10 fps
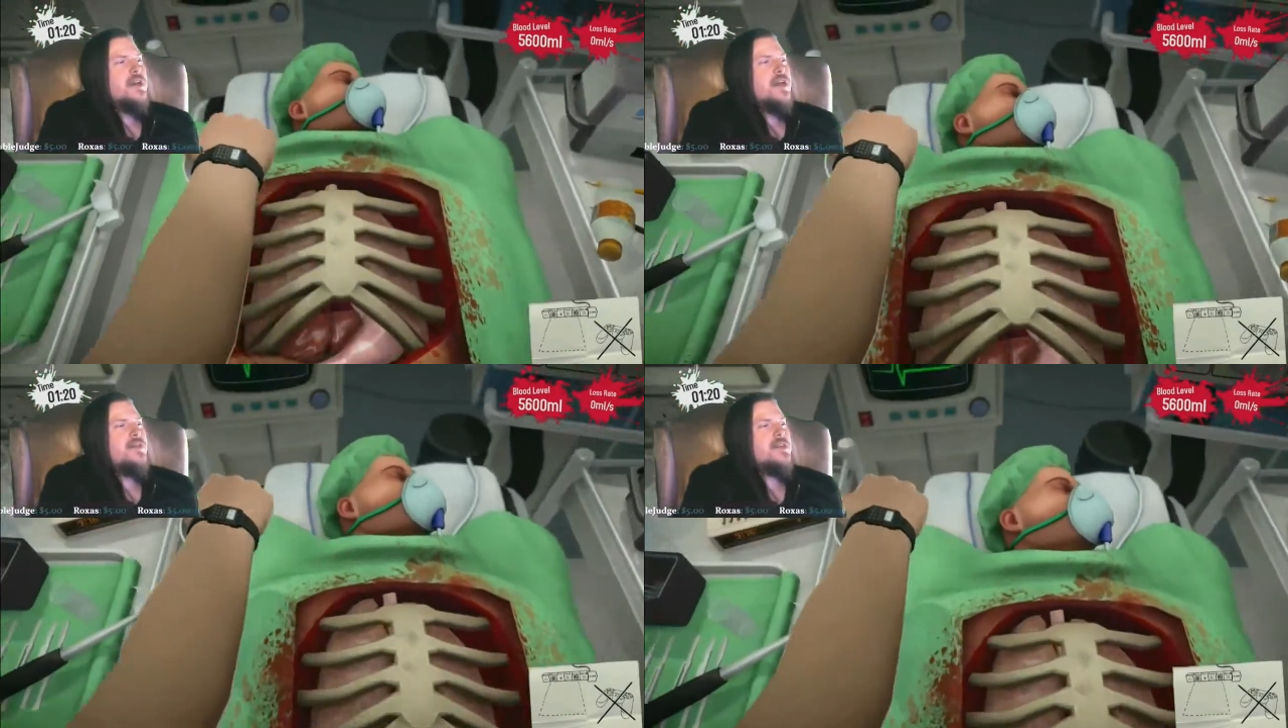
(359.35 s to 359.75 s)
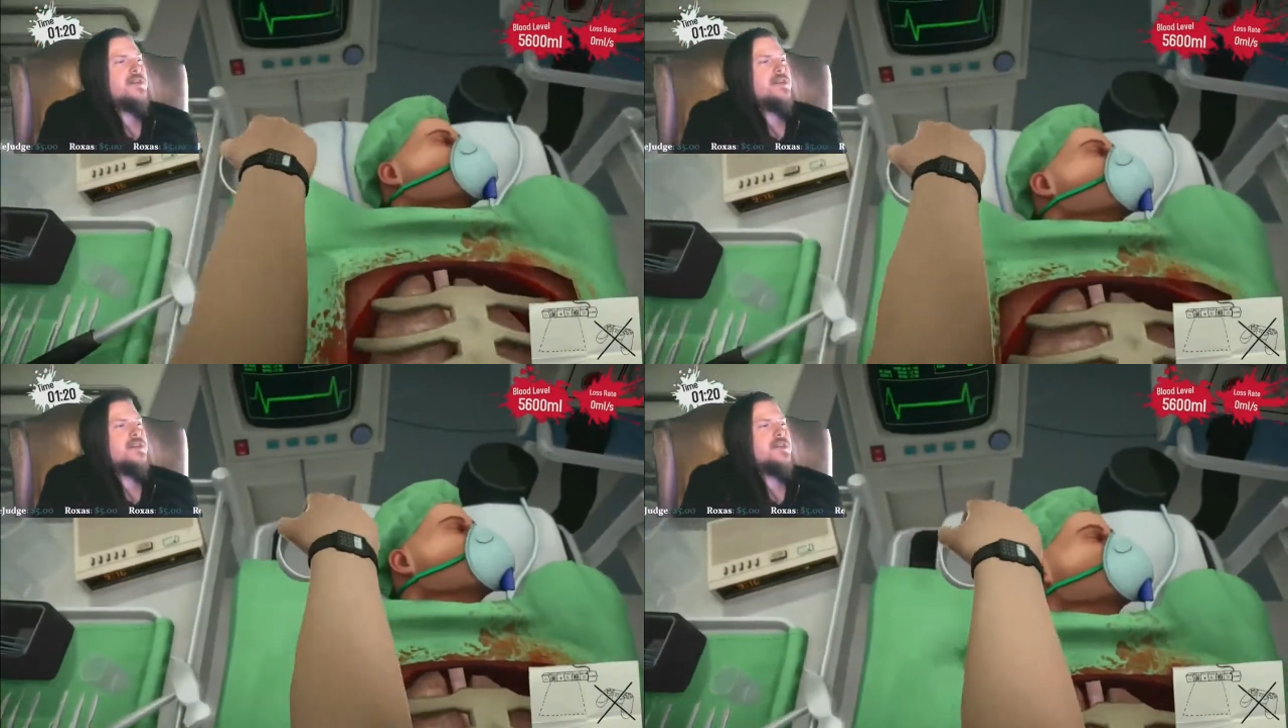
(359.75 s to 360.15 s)
Give it
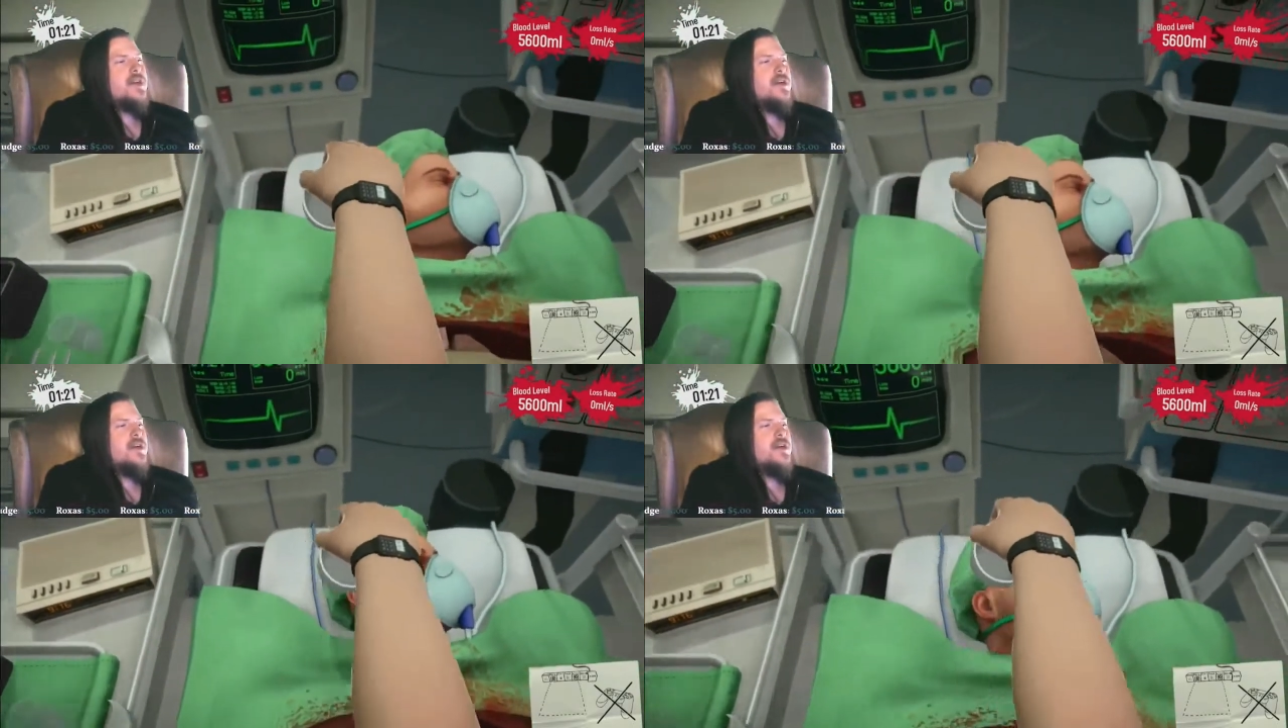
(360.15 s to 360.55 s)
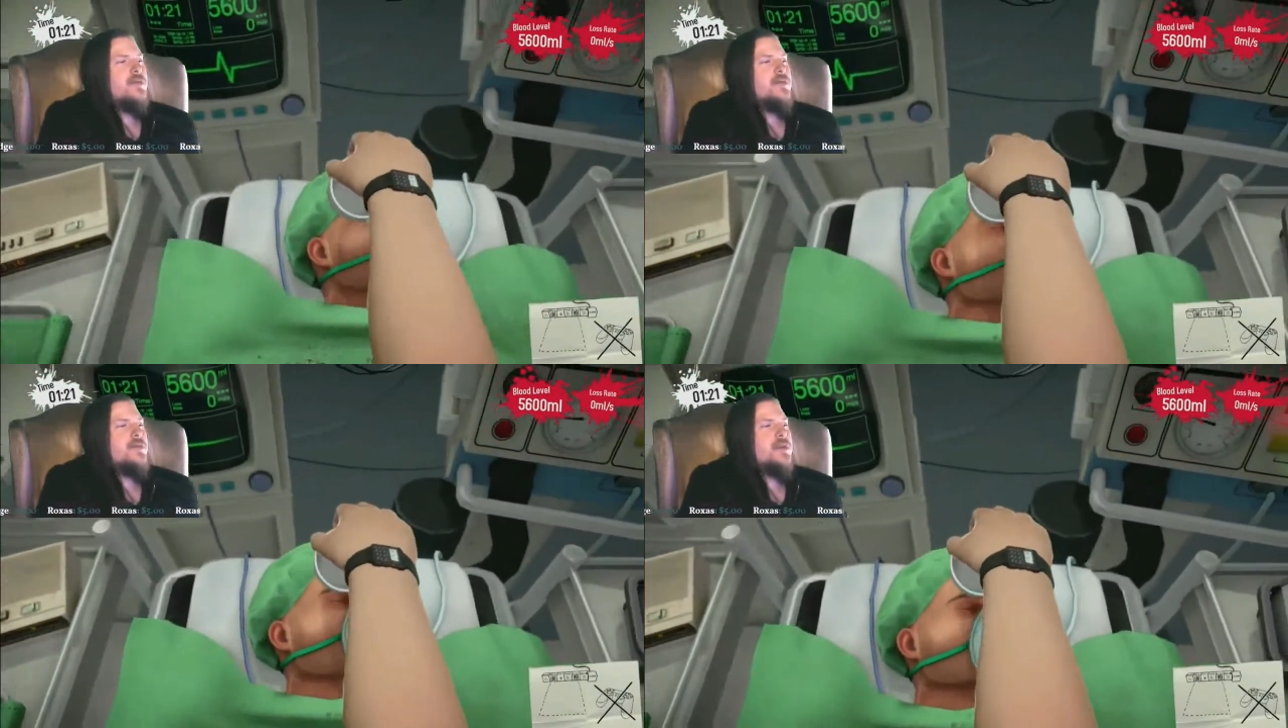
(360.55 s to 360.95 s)
to here. Hold on.
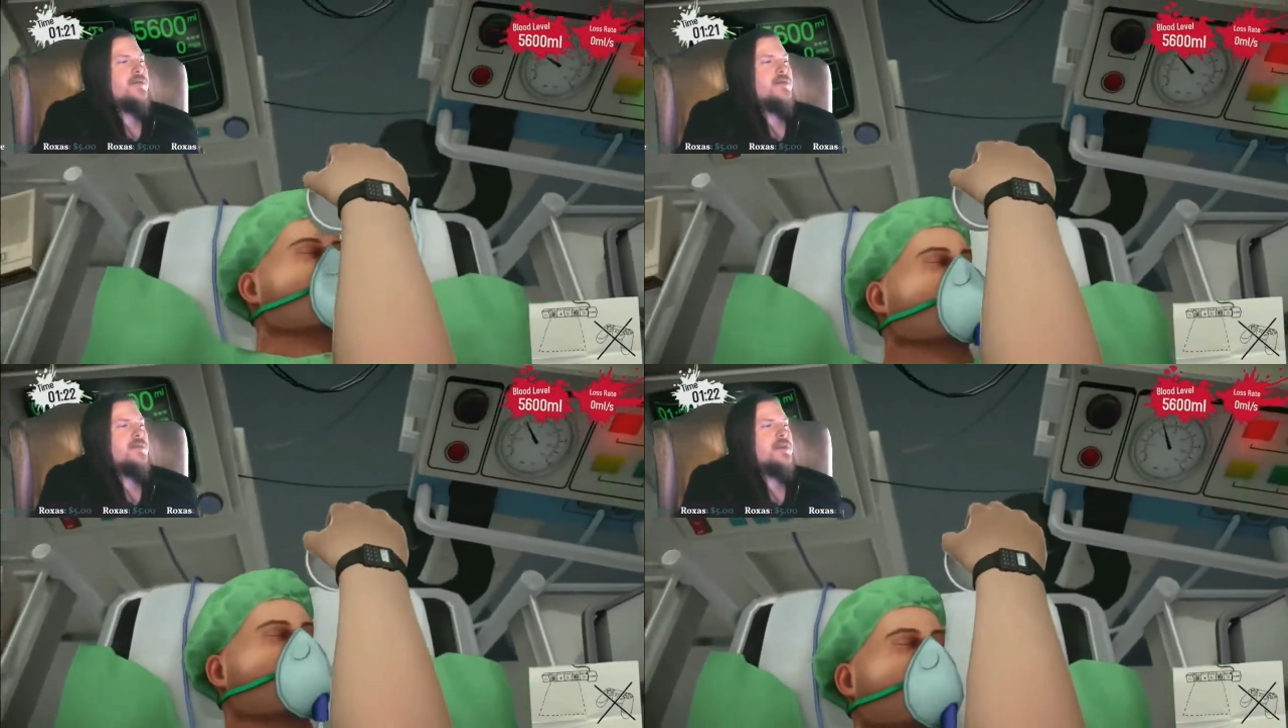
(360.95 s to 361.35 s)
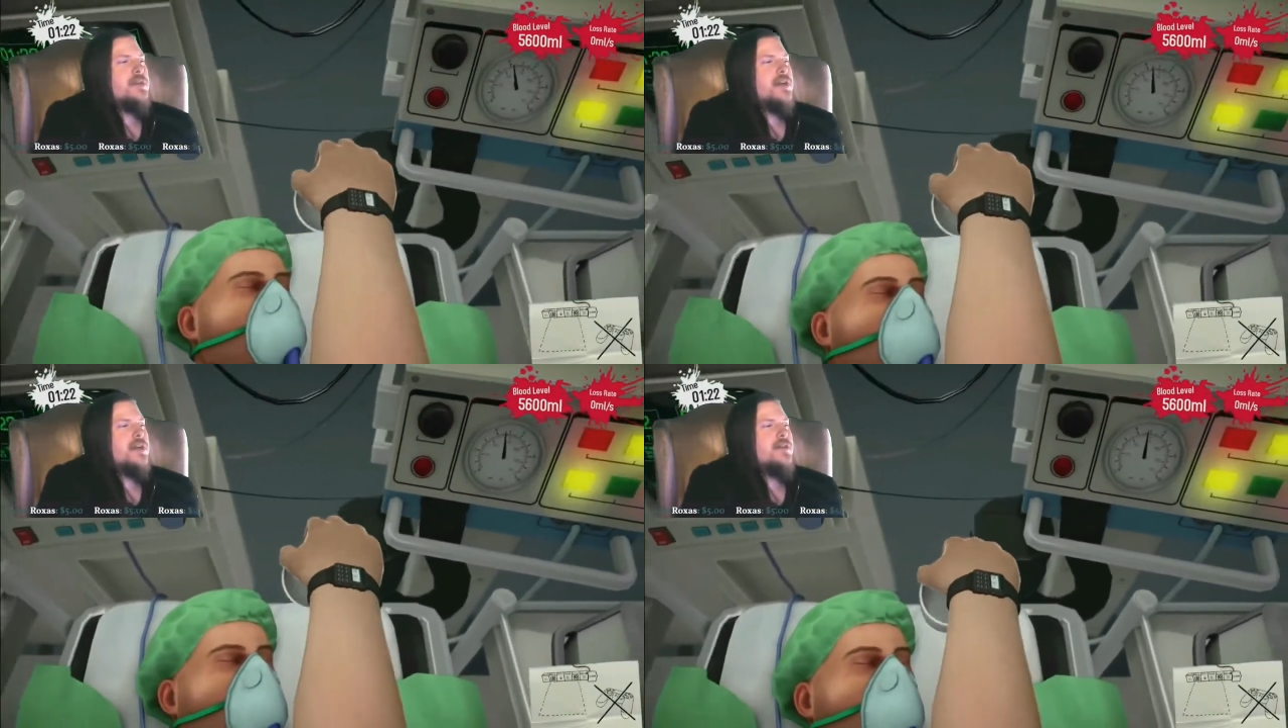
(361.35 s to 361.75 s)
We'll put it. We'll put
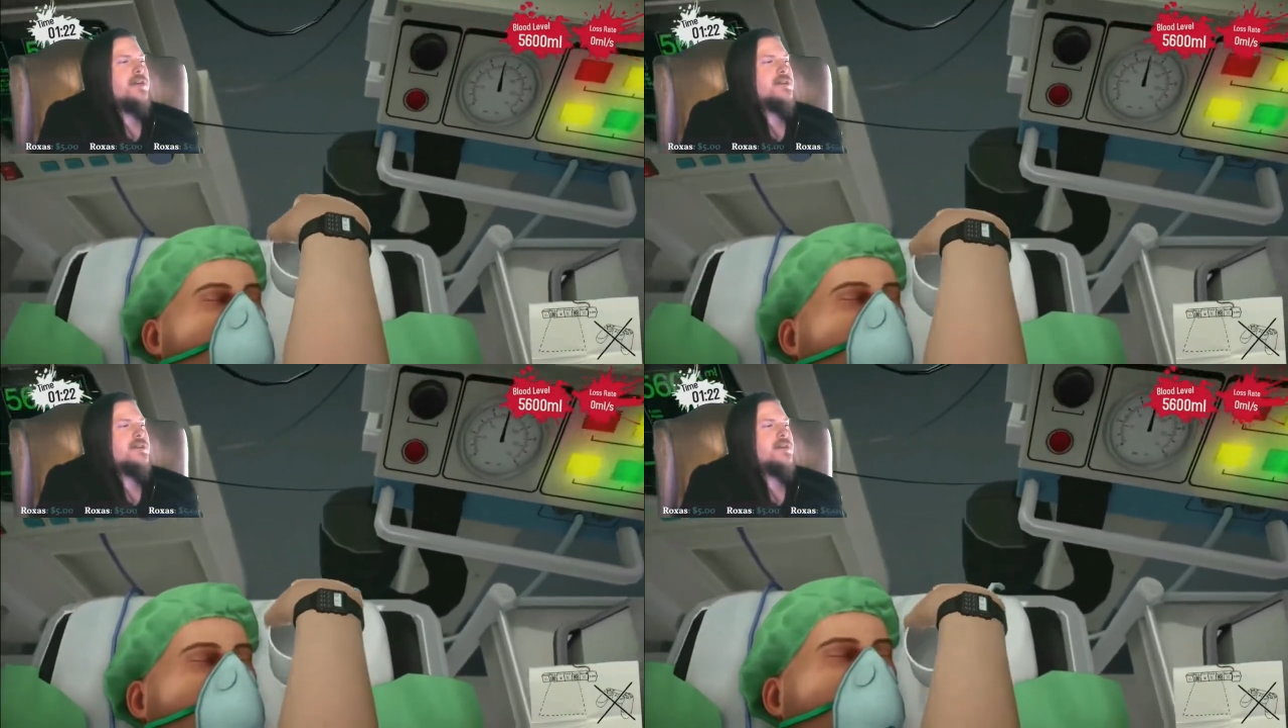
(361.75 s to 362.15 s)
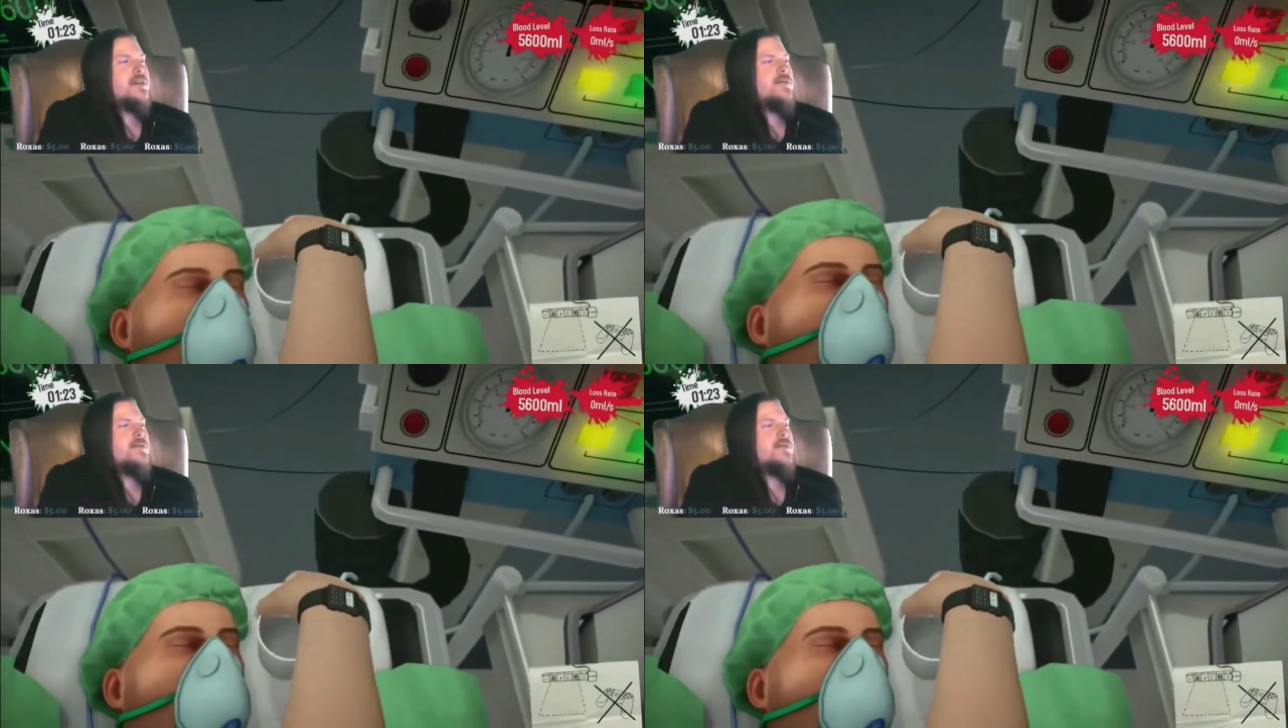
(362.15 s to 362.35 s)
it down next to.